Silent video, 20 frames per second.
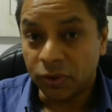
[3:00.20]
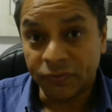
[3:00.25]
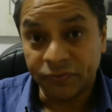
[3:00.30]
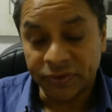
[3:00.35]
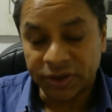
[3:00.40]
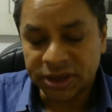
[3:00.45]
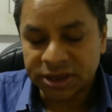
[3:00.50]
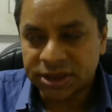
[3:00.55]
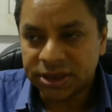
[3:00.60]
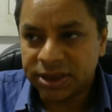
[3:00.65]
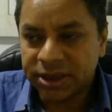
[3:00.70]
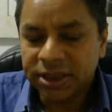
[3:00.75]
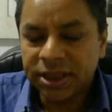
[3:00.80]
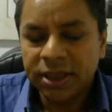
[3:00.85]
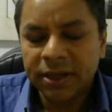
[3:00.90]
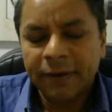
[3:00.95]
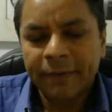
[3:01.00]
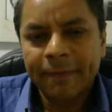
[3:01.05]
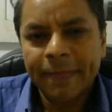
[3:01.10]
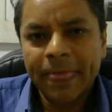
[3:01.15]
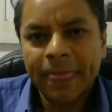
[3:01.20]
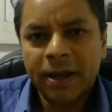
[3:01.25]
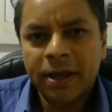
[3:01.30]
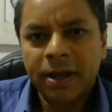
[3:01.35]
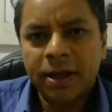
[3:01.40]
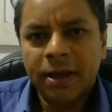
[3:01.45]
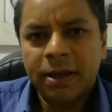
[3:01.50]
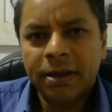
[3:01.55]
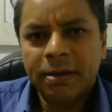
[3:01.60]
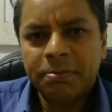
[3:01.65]
obviously.
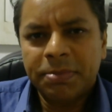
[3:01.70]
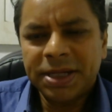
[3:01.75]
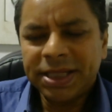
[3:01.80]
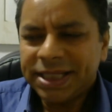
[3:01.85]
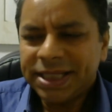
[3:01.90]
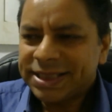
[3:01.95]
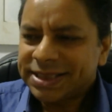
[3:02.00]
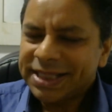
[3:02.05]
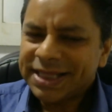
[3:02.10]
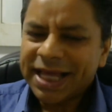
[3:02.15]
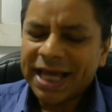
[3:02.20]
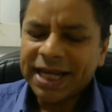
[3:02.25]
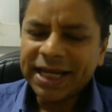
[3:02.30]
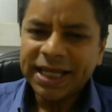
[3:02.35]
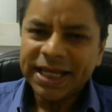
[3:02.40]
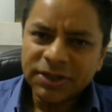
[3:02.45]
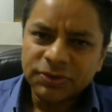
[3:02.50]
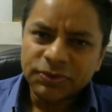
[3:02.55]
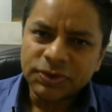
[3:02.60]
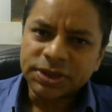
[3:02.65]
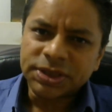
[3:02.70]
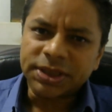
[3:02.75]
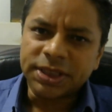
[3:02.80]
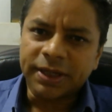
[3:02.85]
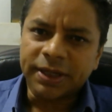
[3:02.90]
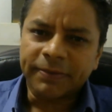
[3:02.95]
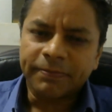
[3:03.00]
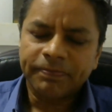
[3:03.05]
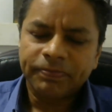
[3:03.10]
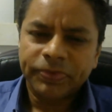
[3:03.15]
But isn't that interesting?
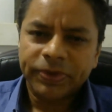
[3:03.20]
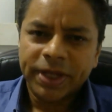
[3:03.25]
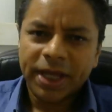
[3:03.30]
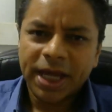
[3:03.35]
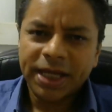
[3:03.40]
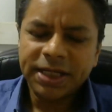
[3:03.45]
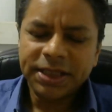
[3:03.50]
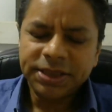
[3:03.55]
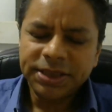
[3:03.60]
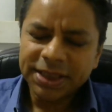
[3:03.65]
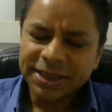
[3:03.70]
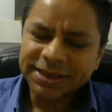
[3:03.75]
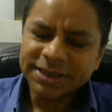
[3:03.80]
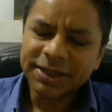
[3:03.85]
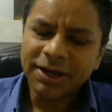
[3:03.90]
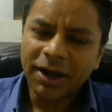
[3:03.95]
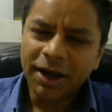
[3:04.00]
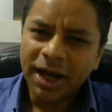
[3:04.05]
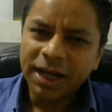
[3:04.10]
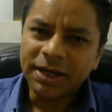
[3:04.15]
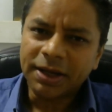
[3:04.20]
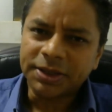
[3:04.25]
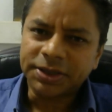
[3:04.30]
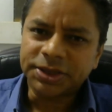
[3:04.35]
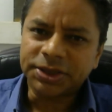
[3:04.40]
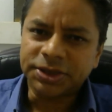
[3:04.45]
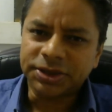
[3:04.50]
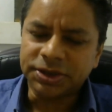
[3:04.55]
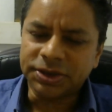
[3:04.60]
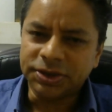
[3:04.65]
And it just
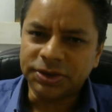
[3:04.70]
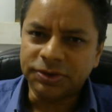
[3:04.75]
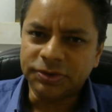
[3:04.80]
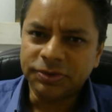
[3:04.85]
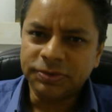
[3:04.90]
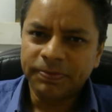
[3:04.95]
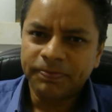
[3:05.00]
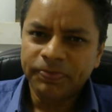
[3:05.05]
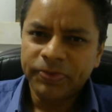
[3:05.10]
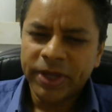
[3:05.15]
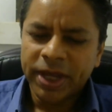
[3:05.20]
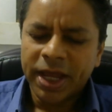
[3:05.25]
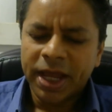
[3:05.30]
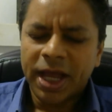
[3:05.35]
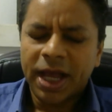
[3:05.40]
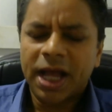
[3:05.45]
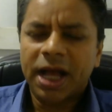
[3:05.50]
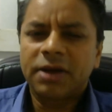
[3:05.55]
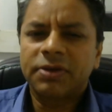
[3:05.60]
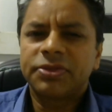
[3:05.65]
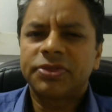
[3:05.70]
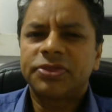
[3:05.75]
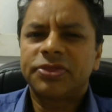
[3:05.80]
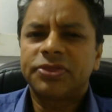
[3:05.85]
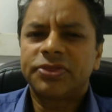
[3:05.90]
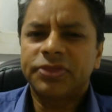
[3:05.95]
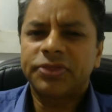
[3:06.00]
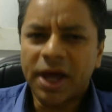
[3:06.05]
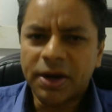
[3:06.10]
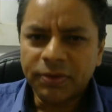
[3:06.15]
highlights to you how
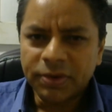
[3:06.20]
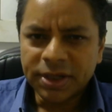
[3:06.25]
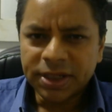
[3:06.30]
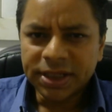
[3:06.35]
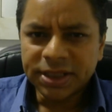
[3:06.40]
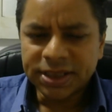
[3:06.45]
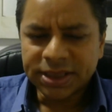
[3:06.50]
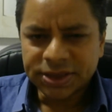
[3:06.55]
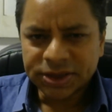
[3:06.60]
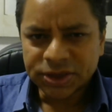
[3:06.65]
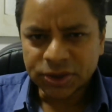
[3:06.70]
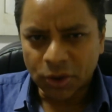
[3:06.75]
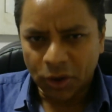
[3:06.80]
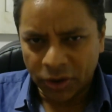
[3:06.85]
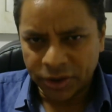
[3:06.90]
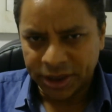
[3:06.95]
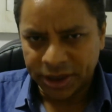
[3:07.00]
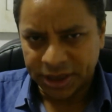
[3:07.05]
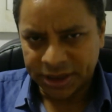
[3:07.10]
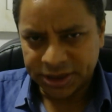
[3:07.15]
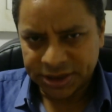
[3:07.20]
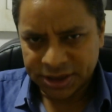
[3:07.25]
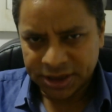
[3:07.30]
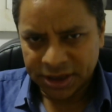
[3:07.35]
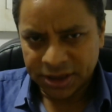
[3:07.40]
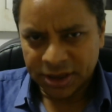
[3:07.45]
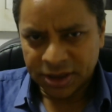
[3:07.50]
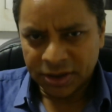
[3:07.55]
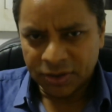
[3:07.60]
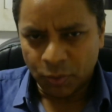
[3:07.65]
thoroughly dishonest
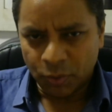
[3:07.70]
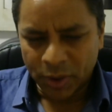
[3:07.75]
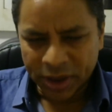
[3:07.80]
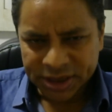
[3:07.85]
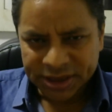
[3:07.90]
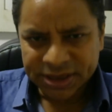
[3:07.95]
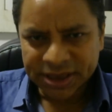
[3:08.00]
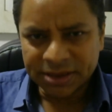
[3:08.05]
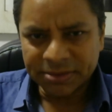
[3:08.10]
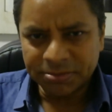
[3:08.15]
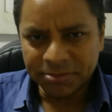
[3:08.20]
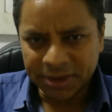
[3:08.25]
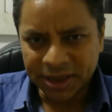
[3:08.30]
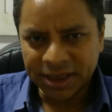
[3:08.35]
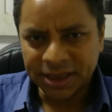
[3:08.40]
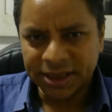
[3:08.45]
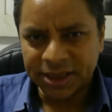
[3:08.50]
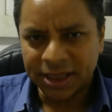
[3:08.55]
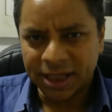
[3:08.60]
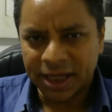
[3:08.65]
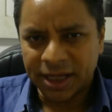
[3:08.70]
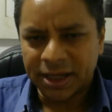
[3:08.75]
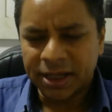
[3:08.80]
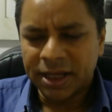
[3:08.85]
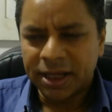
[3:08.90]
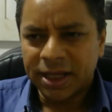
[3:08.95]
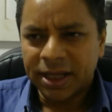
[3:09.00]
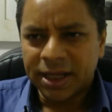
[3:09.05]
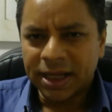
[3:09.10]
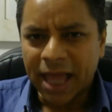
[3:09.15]
Western media
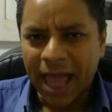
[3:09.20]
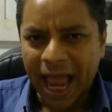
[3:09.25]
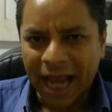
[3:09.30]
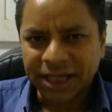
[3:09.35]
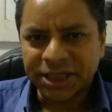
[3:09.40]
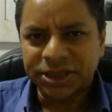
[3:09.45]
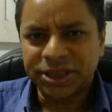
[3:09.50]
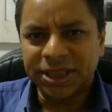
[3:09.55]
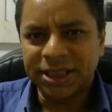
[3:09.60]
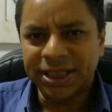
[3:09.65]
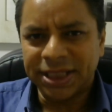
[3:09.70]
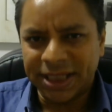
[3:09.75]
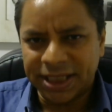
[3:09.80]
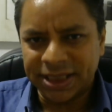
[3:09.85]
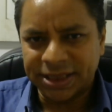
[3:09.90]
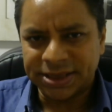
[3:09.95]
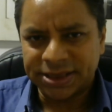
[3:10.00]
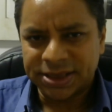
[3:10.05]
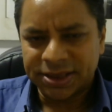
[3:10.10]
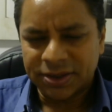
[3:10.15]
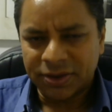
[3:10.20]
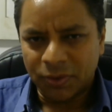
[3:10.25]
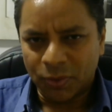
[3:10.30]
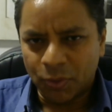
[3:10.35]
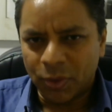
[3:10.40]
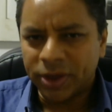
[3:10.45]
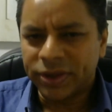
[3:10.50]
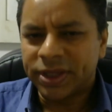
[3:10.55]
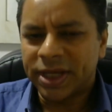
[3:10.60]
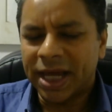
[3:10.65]
actually is.
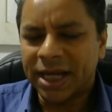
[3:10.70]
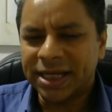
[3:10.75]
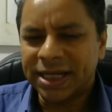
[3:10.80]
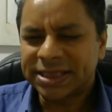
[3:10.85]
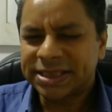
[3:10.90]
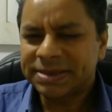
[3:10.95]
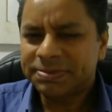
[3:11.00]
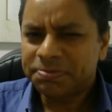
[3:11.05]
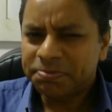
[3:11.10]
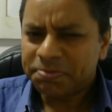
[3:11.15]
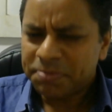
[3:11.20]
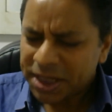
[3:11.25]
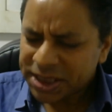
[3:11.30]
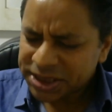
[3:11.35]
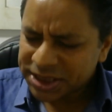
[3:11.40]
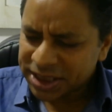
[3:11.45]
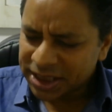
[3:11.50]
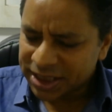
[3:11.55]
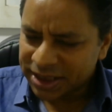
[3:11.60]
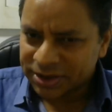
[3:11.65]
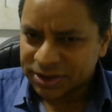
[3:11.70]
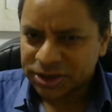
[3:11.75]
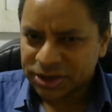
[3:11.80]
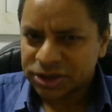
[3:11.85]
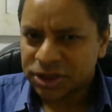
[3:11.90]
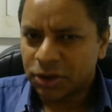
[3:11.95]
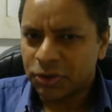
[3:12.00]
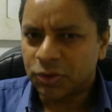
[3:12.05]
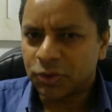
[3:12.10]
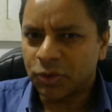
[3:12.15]
And especially the
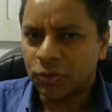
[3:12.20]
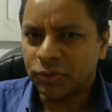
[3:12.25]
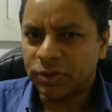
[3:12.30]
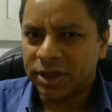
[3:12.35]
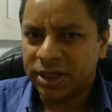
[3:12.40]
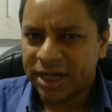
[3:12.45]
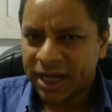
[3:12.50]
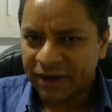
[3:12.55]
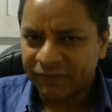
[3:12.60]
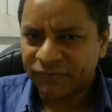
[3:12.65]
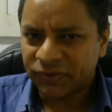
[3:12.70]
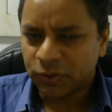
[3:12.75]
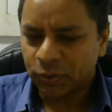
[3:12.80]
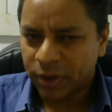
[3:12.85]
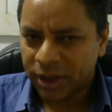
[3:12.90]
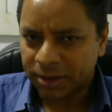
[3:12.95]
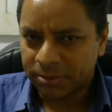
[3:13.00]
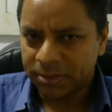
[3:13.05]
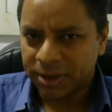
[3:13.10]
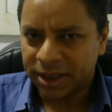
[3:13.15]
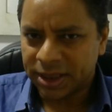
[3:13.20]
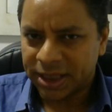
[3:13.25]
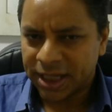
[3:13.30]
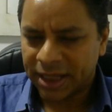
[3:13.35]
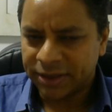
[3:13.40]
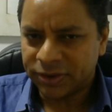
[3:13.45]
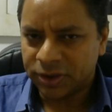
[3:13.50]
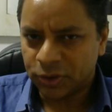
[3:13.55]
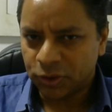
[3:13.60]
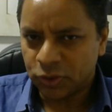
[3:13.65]
so-called left-wing media
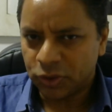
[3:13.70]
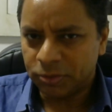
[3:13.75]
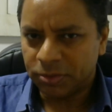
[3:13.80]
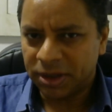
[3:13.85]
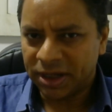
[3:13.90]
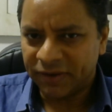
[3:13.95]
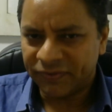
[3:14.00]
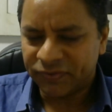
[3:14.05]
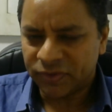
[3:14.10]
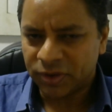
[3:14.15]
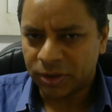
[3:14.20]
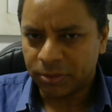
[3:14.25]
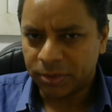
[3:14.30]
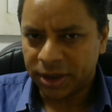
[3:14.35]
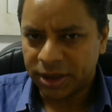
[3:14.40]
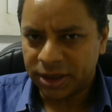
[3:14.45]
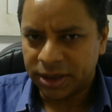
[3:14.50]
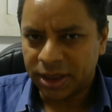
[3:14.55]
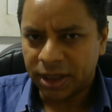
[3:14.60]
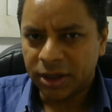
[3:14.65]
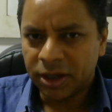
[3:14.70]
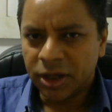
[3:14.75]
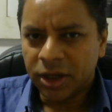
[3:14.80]
and the uber left-wing media,